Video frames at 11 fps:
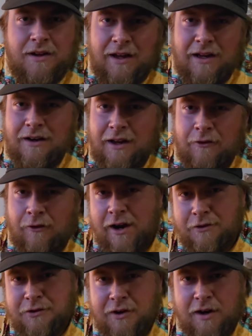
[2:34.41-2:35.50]
and a
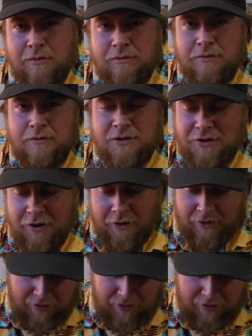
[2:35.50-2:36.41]
rattle trap. So